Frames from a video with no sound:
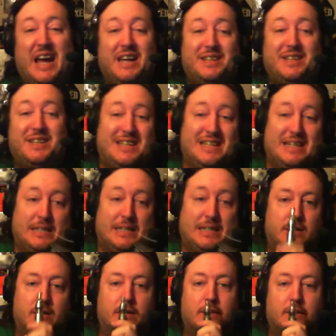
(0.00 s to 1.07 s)
18
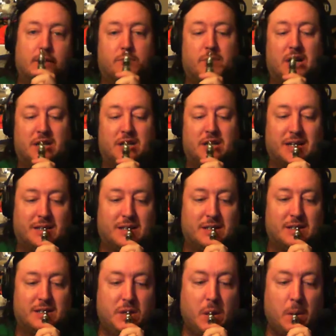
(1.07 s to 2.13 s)
for mods like
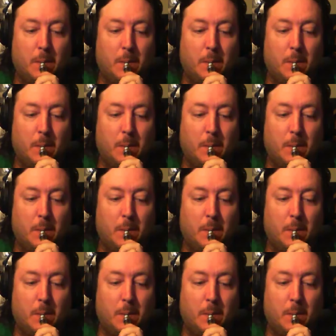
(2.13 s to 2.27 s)
this.